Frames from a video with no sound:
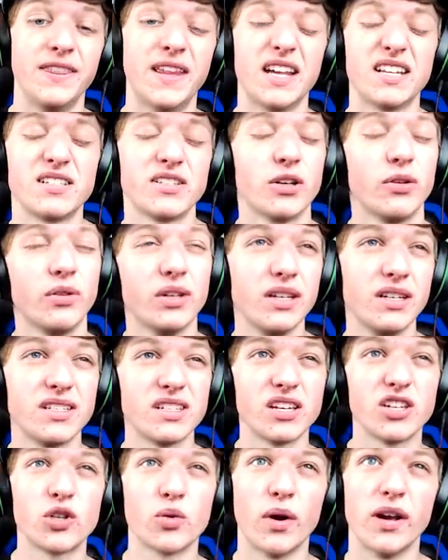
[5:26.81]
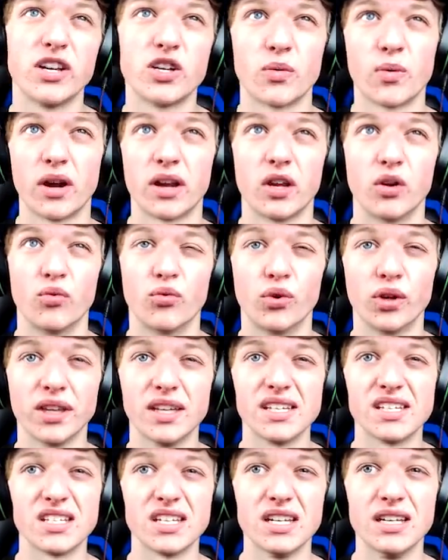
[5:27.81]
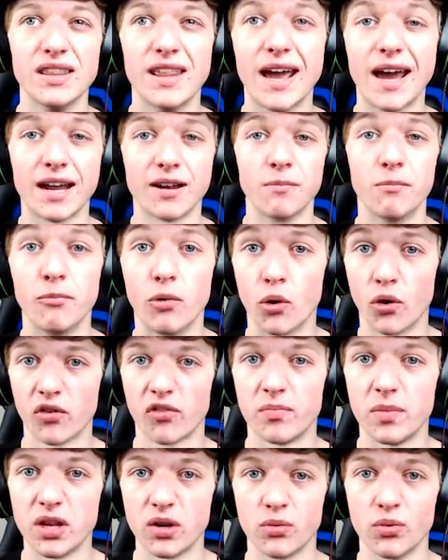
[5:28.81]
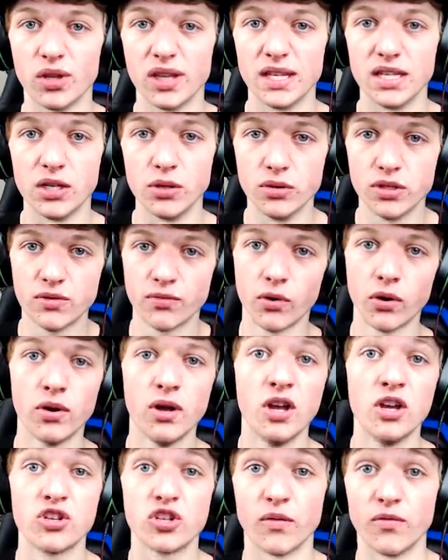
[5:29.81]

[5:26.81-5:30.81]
That's the only situation where I can really see that morph being really useful.